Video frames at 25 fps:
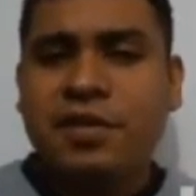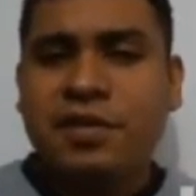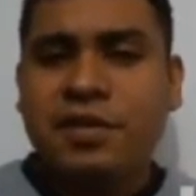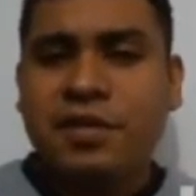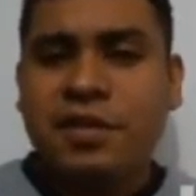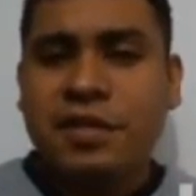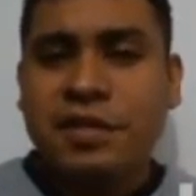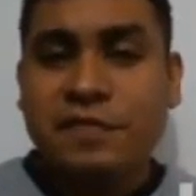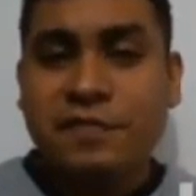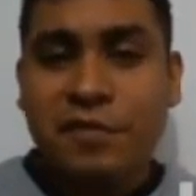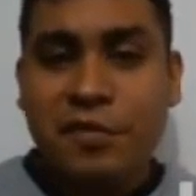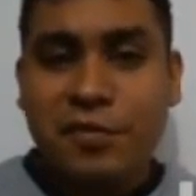
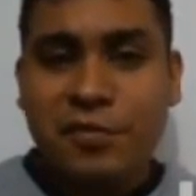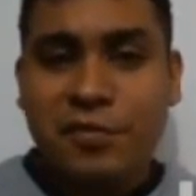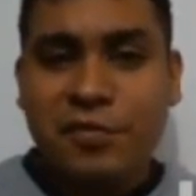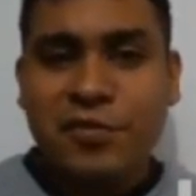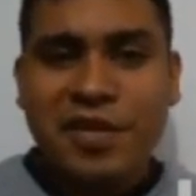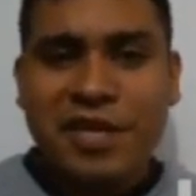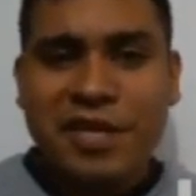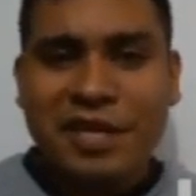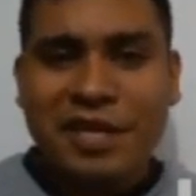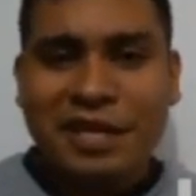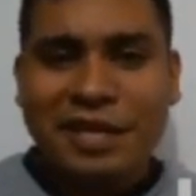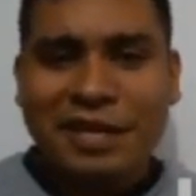It's for
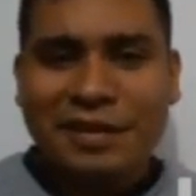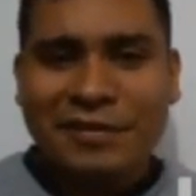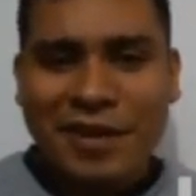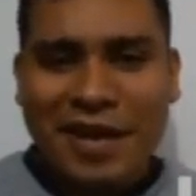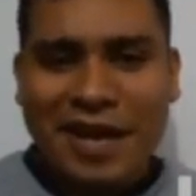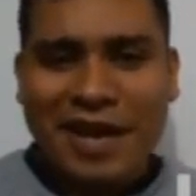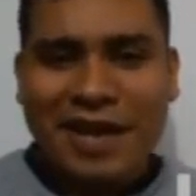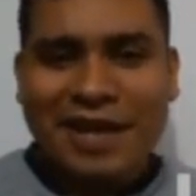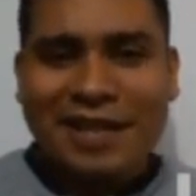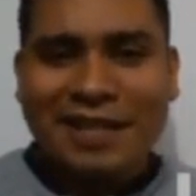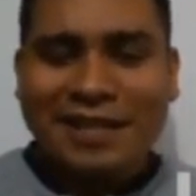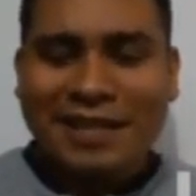cooking,
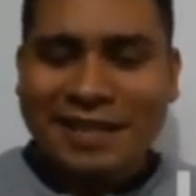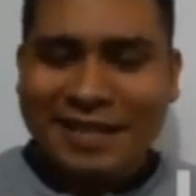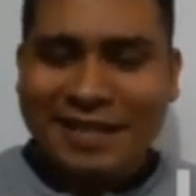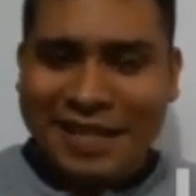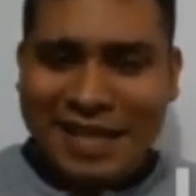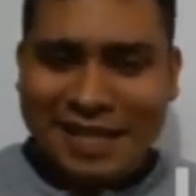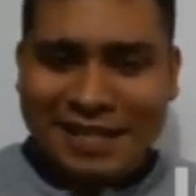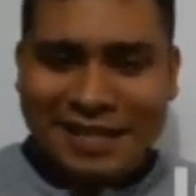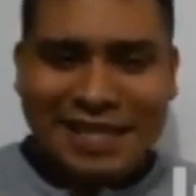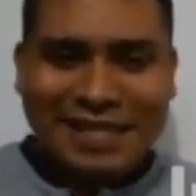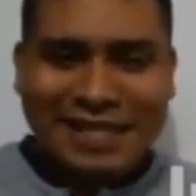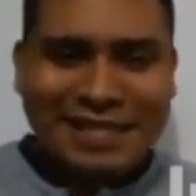right?
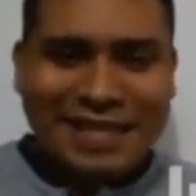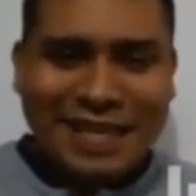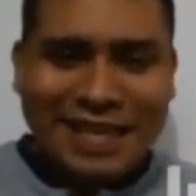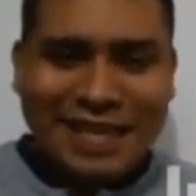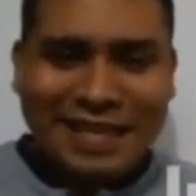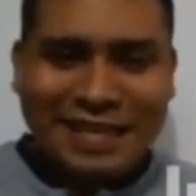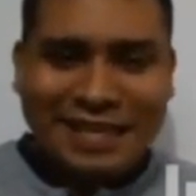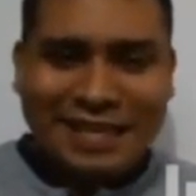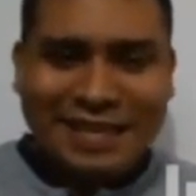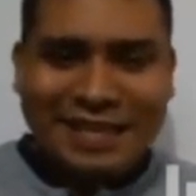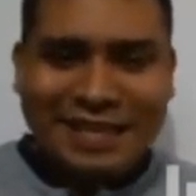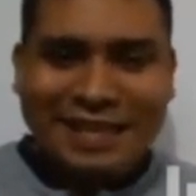That's
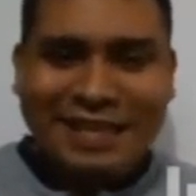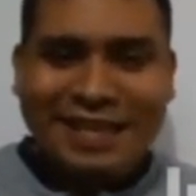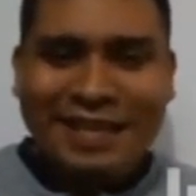excellent.